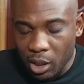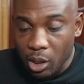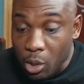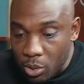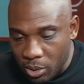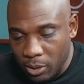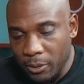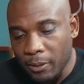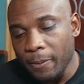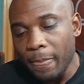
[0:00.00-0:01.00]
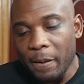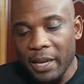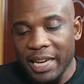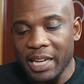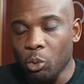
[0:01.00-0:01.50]
close on,
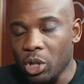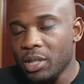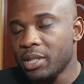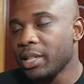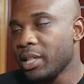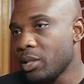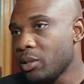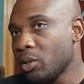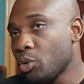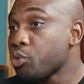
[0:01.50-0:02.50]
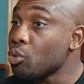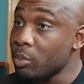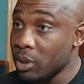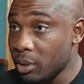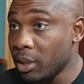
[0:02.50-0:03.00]
what you just said is the
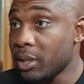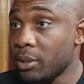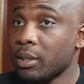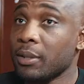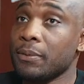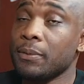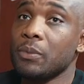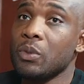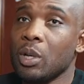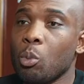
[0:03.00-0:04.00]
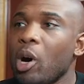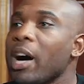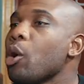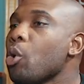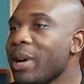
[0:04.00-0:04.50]
trauma side of stuff. So what
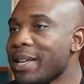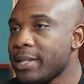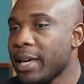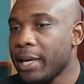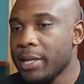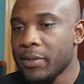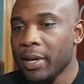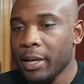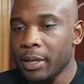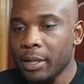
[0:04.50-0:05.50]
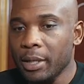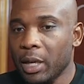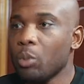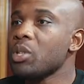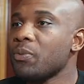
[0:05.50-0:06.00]
I always say is that
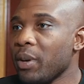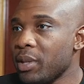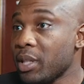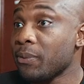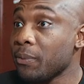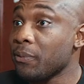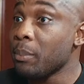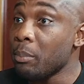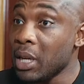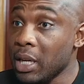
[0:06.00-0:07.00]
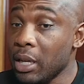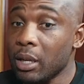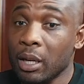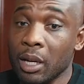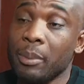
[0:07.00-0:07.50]
it was very different for me
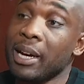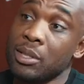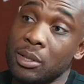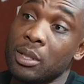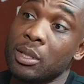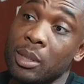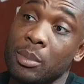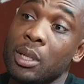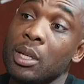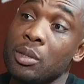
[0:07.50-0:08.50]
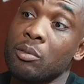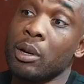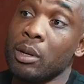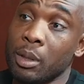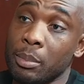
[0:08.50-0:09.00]
in comparison to some of the kids mm-hmm.
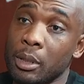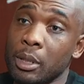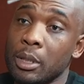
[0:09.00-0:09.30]
growing up.